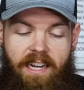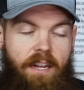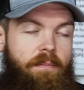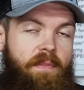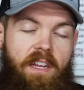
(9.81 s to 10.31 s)
I
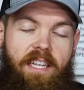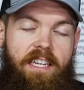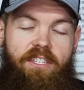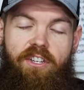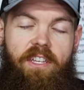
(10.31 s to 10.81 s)
did a
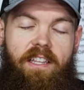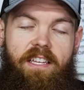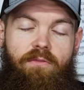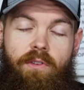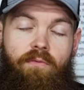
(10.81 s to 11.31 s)
test just like
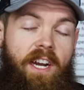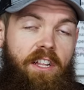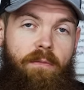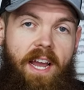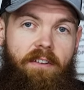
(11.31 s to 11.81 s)
this with
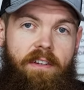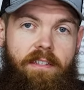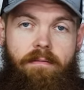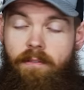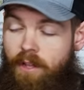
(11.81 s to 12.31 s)
regular
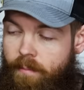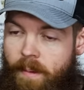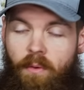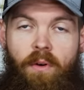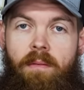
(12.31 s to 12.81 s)
batteries. A lot of
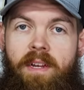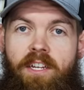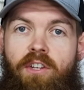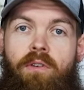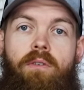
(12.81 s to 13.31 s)
people wanted me
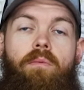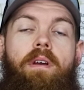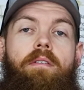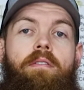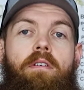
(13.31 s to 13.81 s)
to do it
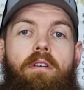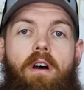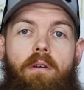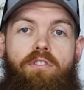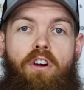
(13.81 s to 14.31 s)
with
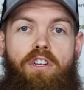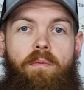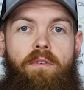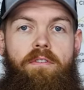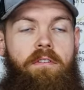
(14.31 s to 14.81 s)

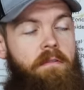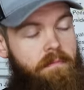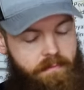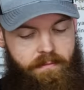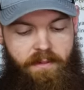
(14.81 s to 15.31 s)
rechargeables, so
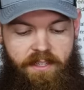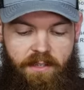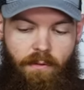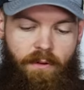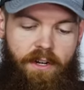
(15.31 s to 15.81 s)

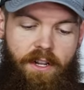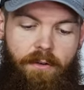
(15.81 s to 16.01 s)
that's what we're going to